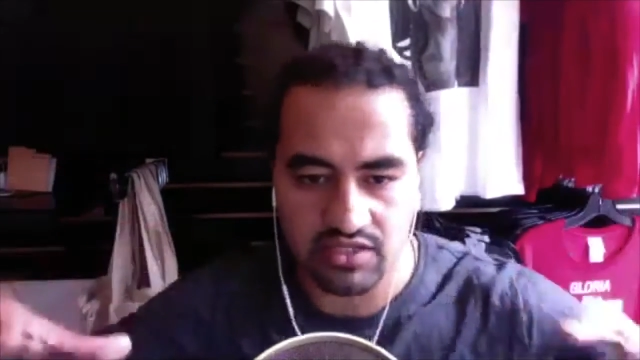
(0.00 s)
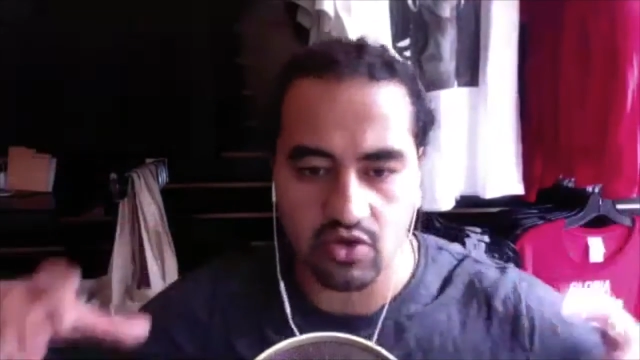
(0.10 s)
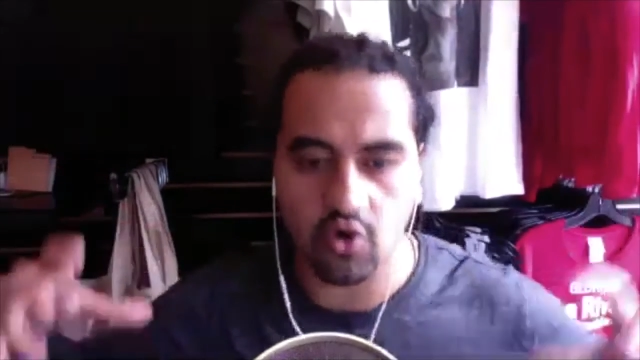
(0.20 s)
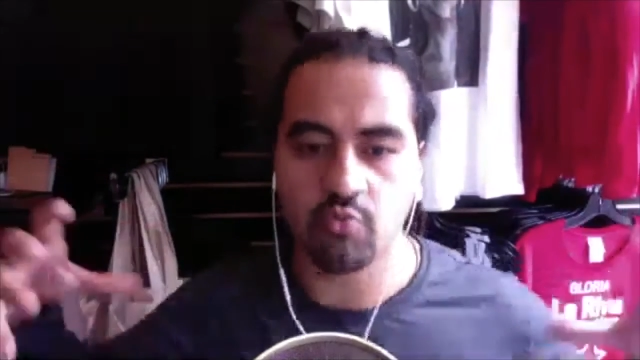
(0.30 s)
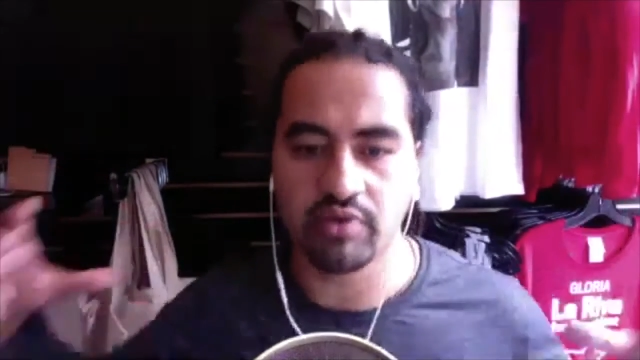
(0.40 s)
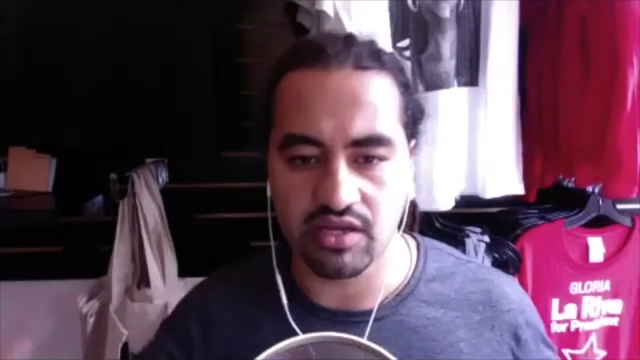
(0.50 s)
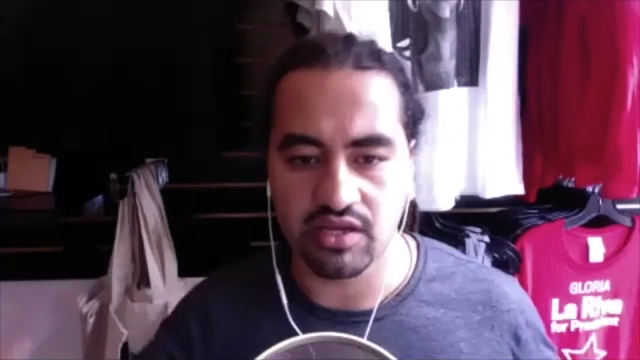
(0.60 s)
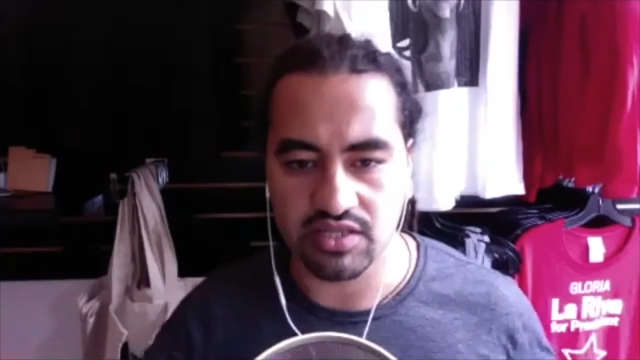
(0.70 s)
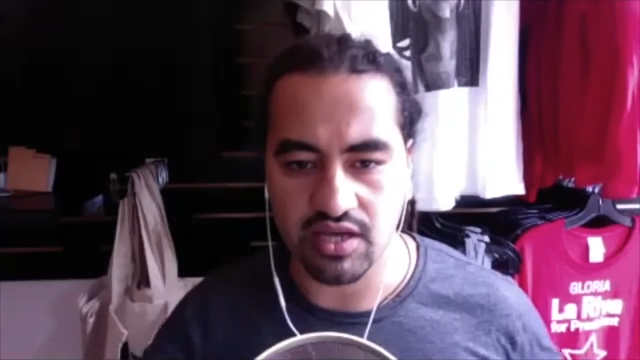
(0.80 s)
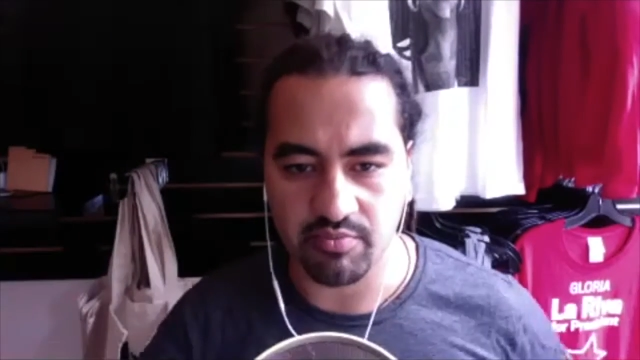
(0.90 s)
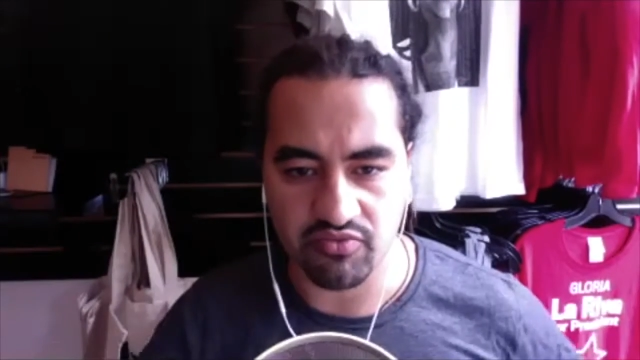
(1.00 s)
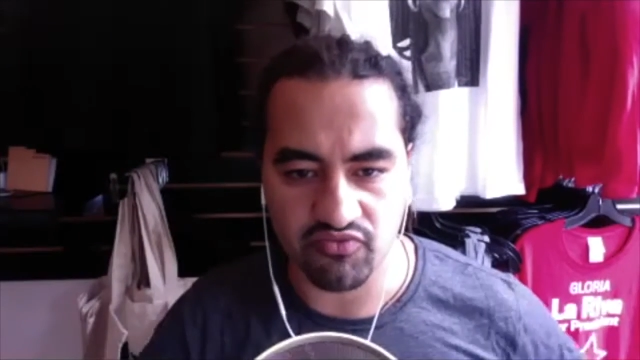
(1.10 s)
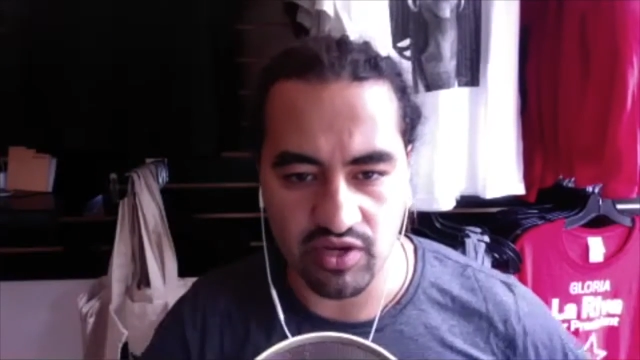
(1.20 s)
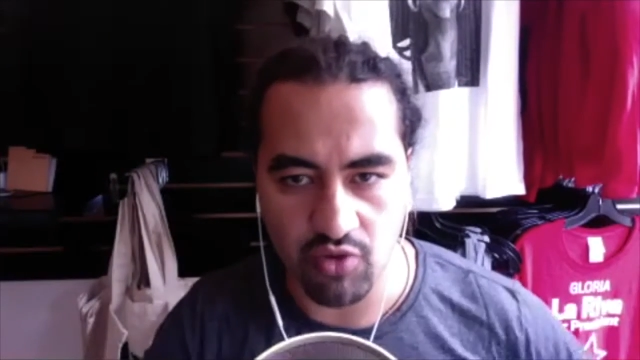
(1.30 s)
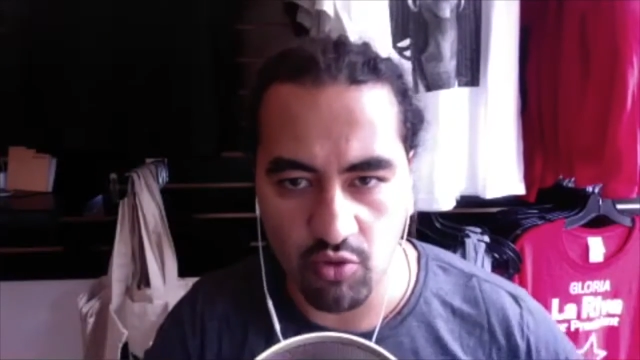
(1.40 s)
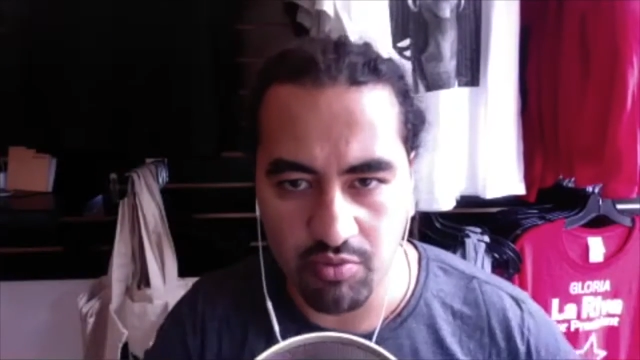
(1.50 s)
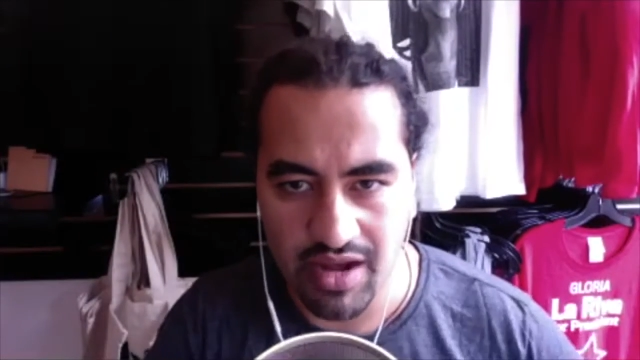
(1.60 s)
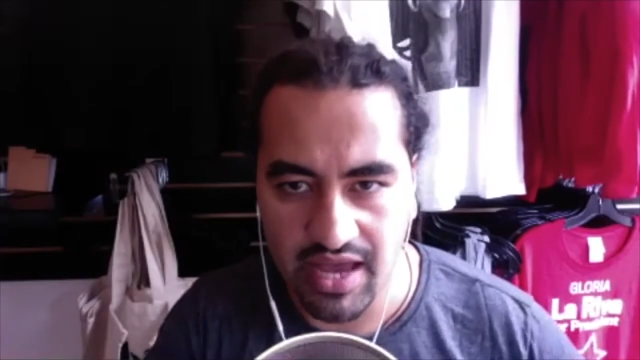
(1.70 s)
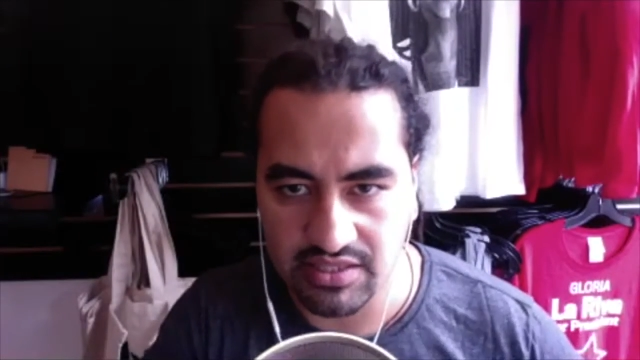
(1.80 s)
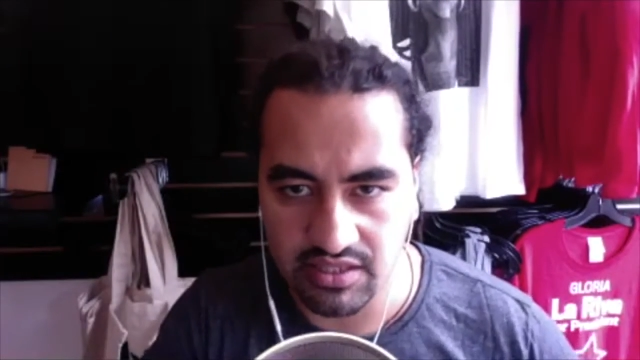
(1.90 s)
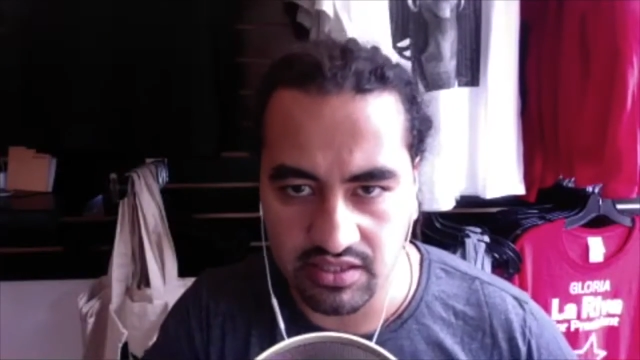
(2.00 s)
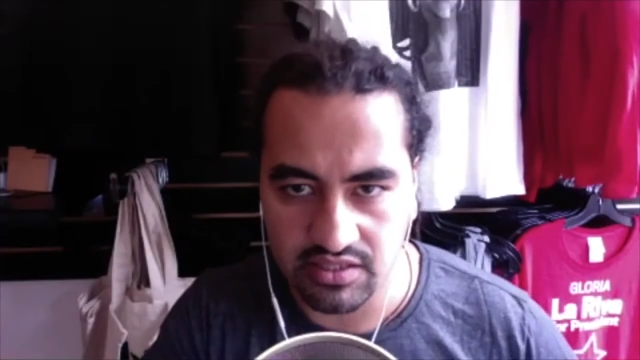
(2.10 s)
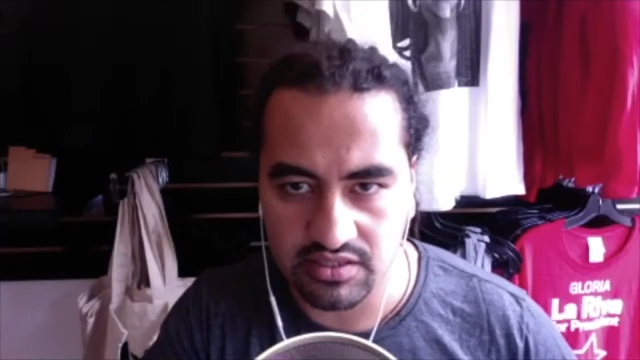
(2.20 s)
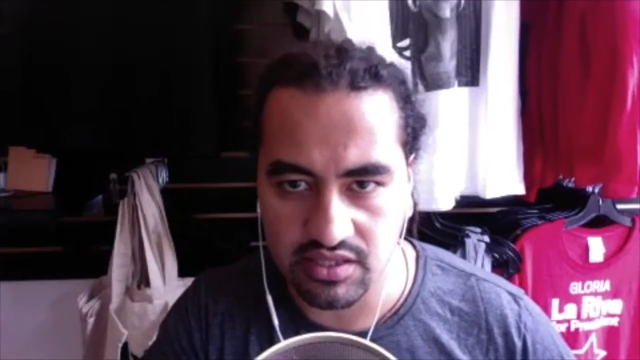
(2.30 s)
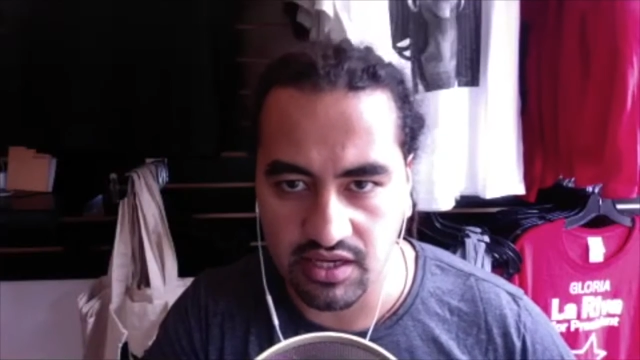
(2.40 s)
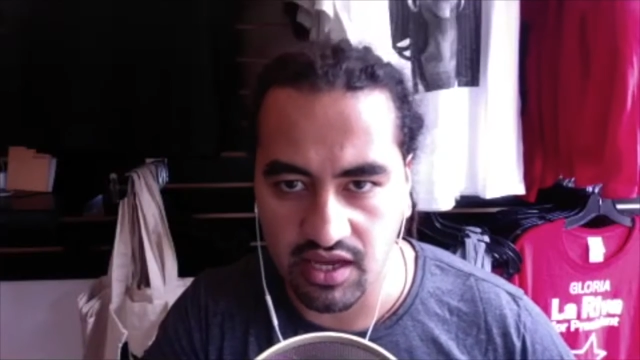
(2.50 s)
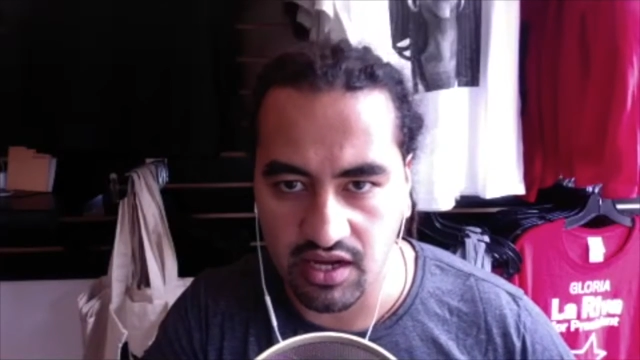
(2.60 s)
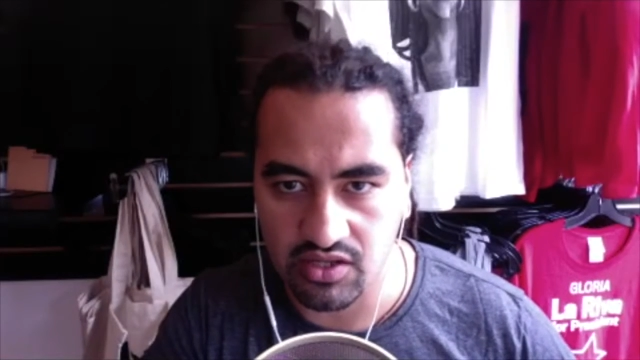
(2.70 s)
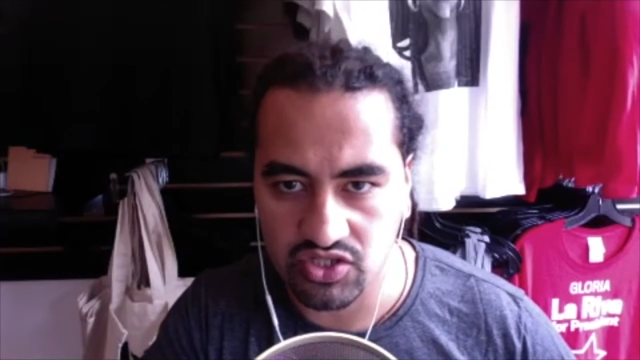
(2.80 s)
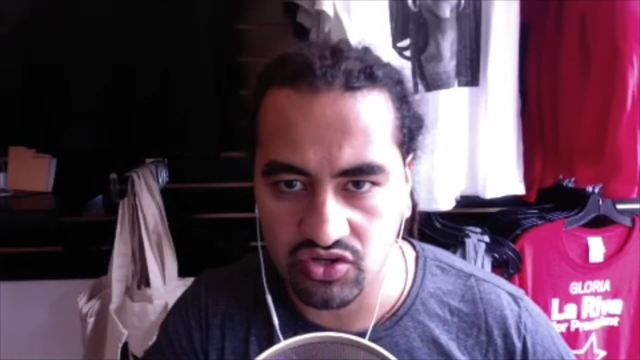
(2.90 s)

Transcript: It's opening us up, remobilizing us, and getting us.